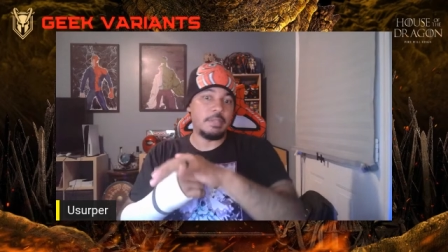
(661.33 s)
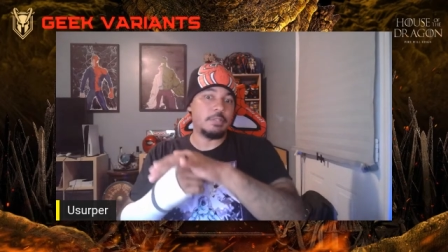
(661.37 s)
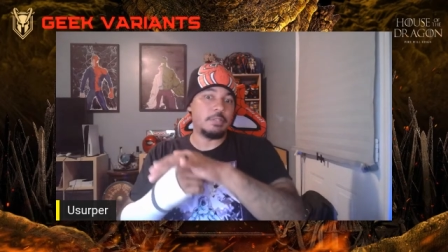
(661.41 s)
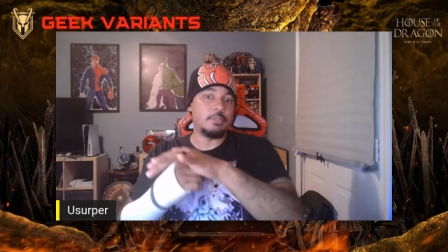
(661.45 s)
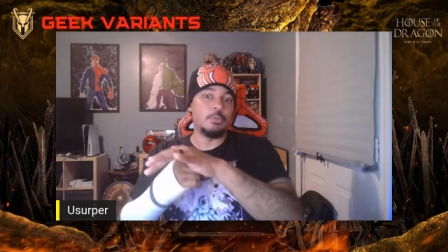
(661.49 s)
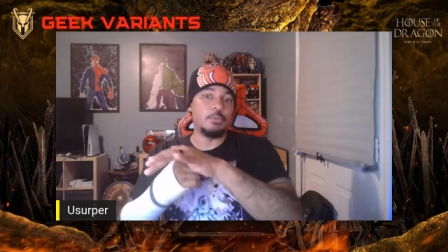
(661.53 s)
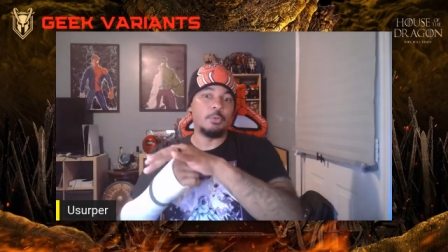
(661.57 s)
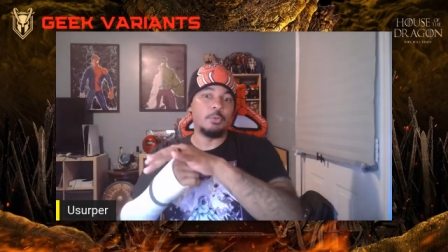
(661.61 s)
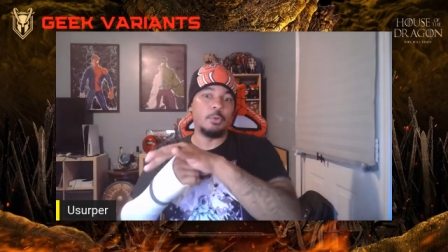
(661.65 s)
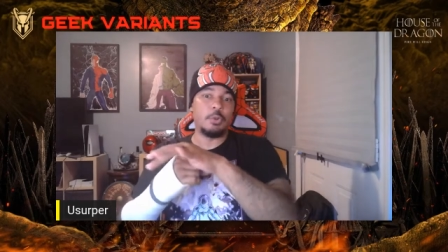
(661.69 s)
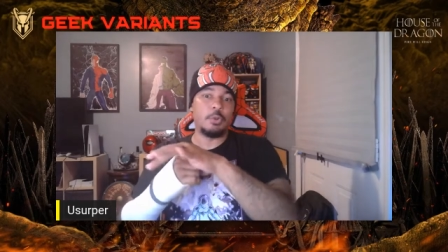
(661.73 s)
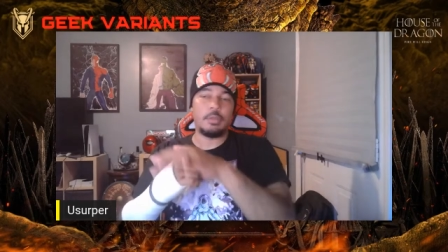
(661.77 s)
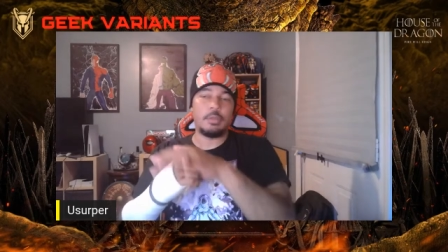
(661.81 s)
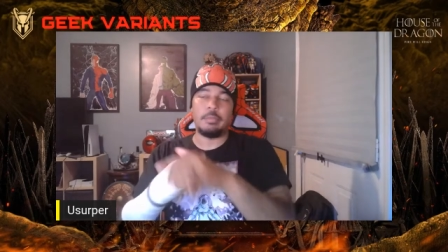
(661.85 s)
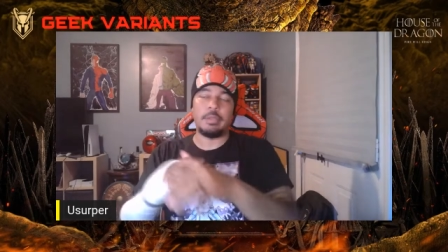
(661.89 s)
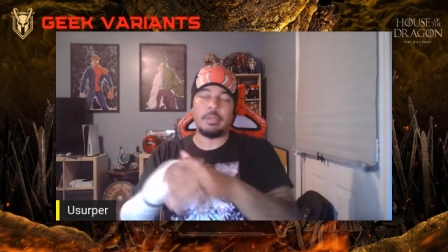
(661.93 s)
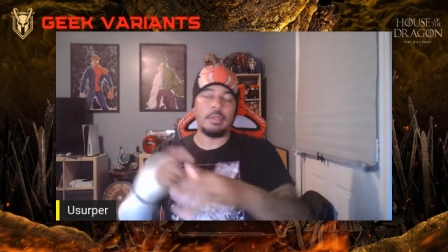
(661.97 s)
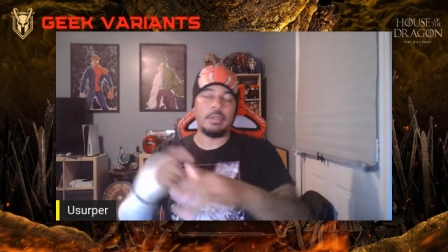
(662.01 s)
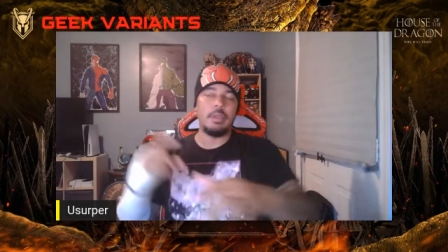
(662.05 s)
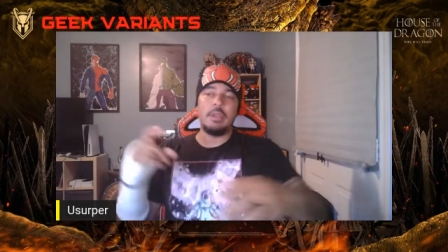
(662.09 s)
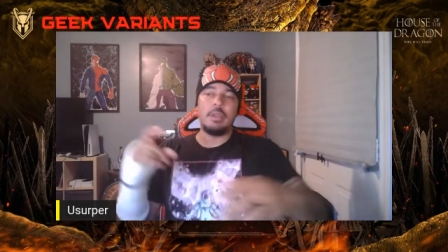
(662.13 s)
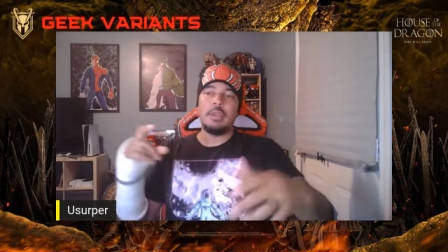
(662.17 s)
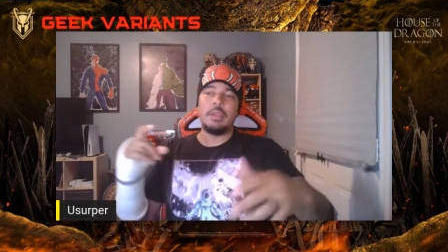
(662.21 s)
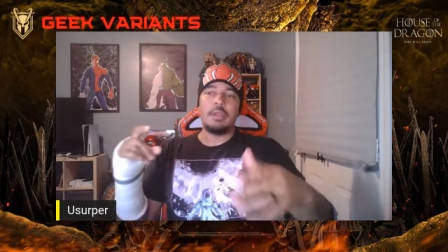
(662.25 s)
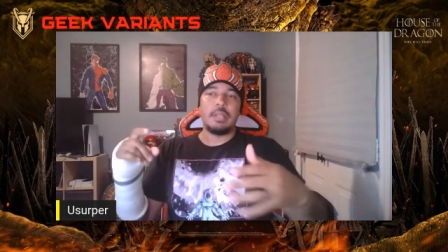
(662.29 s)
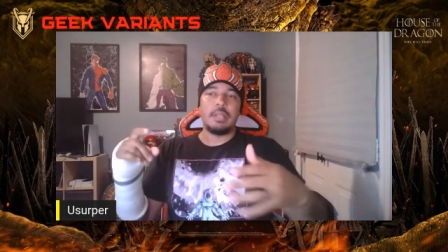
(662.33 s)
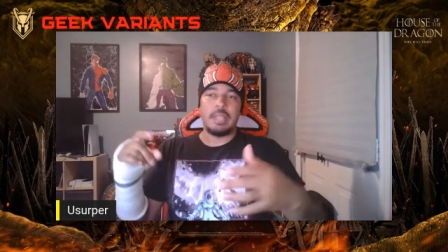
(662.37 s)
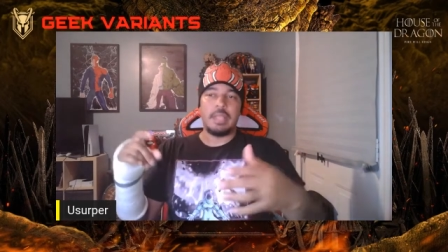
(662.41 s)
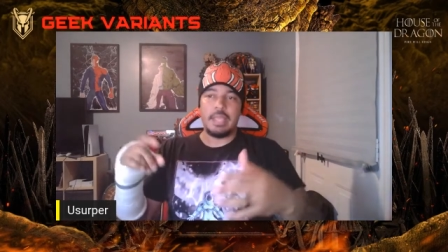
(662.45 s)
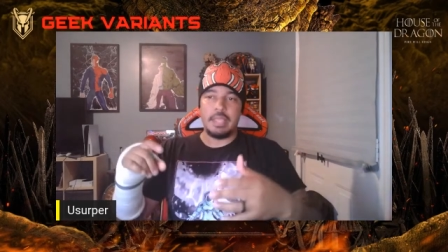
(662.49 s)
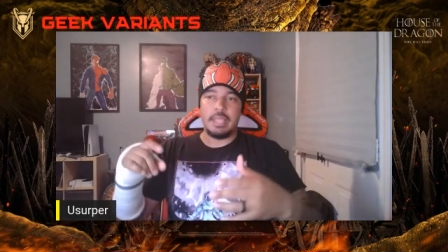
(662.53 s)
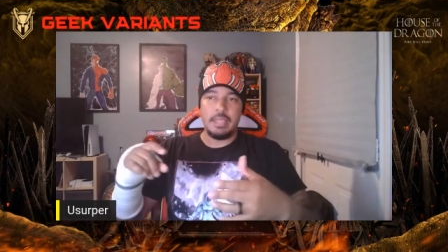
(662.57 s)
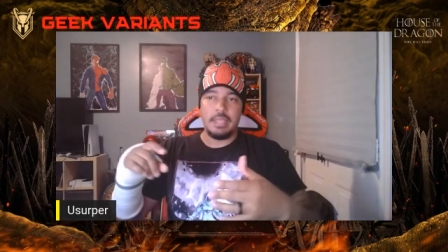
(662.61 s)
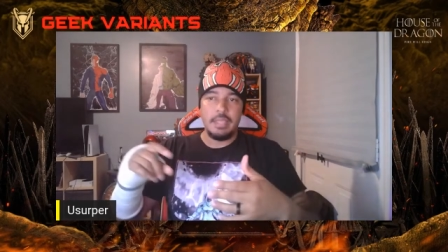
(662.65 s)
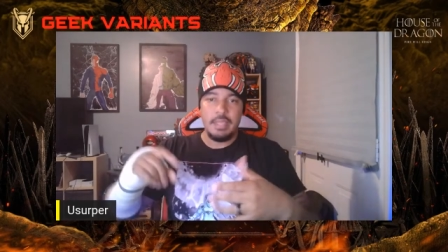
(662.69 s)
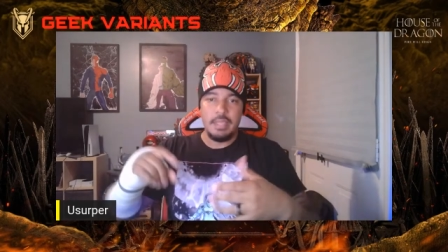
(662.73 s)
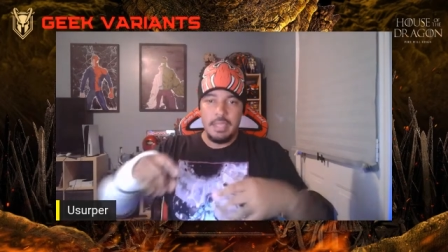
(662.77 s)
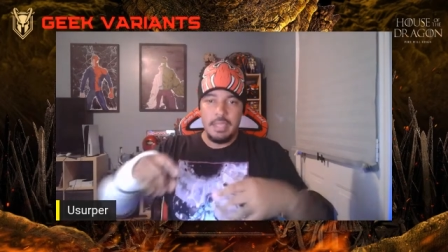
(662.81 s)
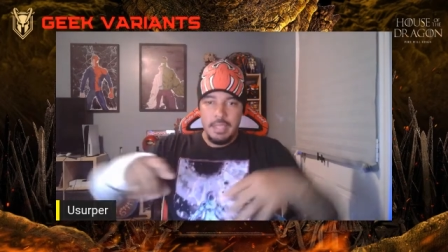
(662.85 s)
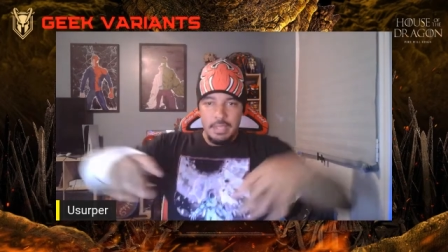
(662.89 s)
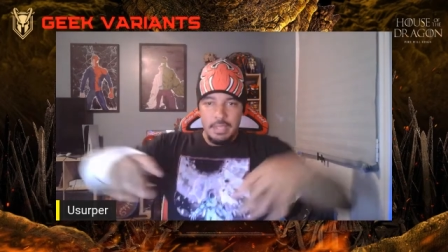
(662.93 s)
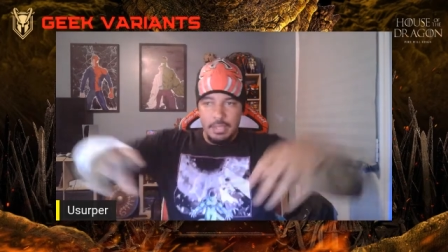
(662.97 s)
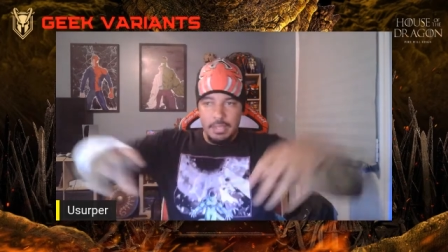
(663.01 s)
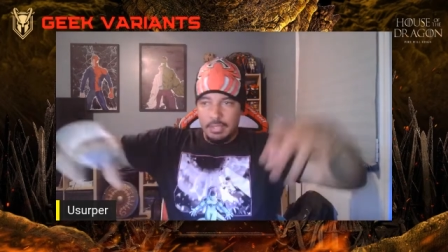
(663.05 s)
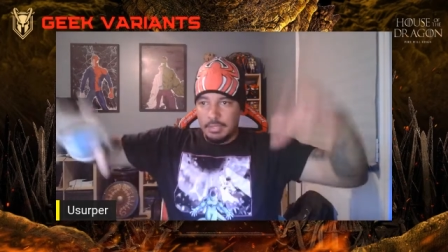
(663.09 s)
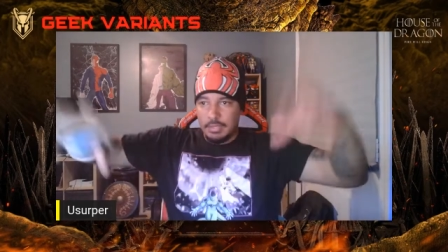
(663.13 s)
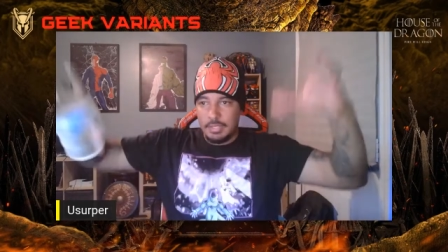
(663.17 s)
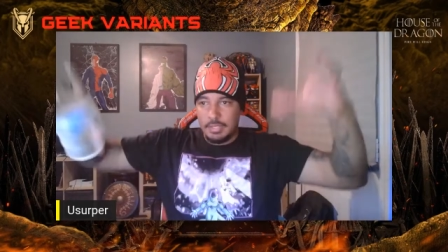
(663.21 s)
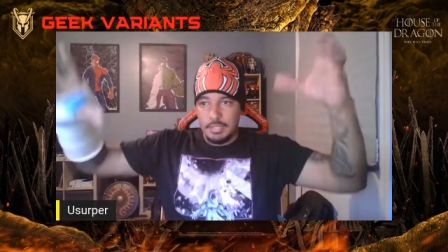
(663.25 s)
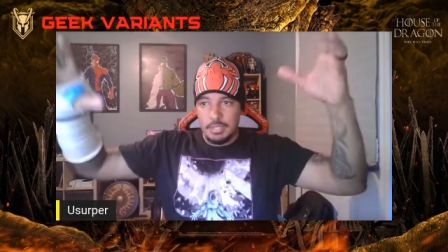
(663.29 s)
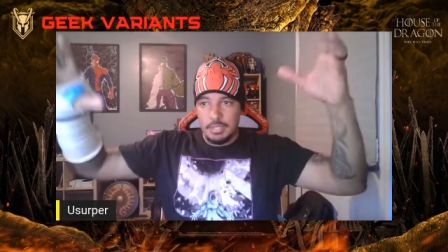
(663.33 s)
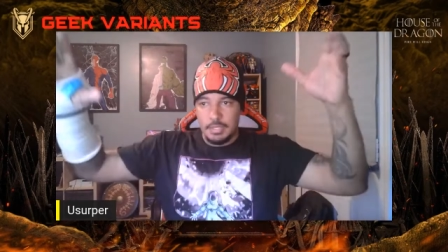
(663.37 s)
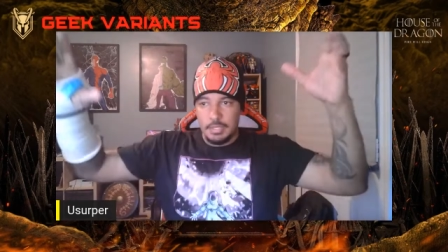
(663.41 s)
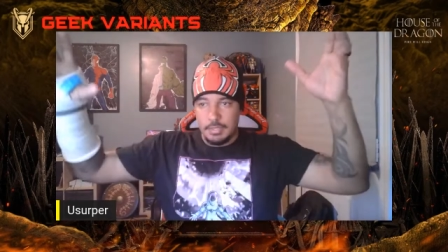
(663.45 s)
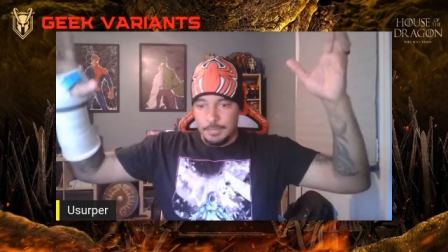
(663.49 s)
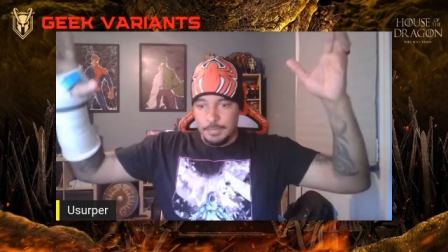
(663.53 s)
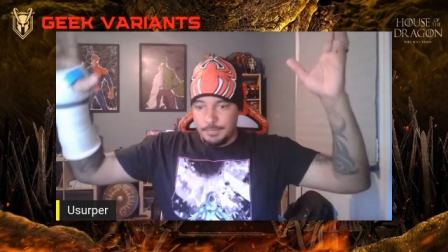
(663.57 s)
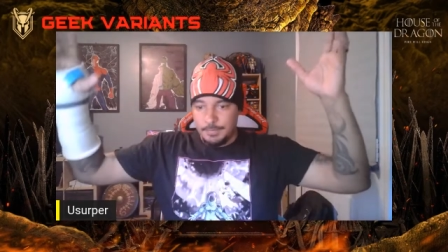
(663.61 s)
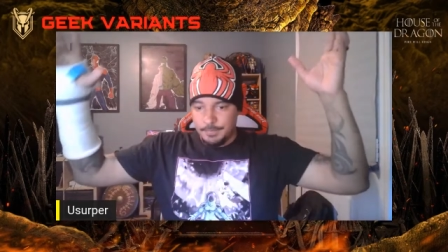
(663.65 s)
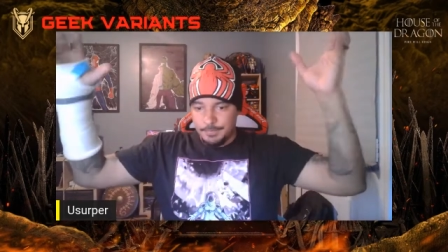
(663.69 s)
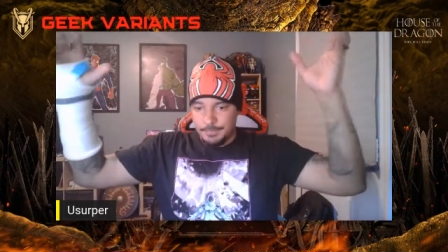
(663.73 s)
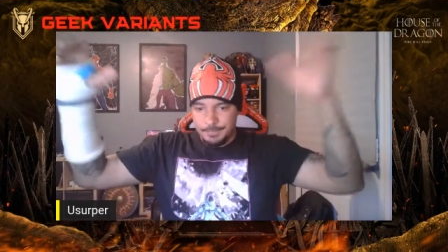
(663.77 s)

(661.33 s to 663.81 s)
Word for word: the new Lord Commander. Like the